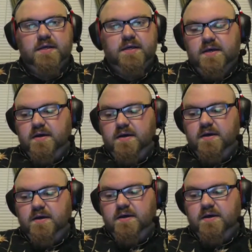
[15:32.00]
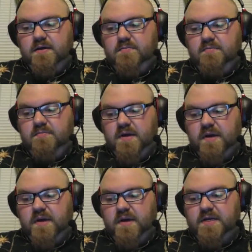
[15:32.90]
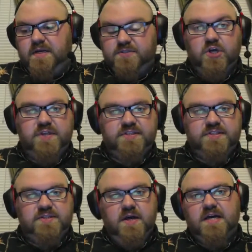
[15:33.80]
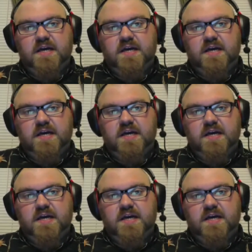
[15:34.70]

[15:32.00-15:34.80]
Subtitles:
I mean, it's good that it's snug.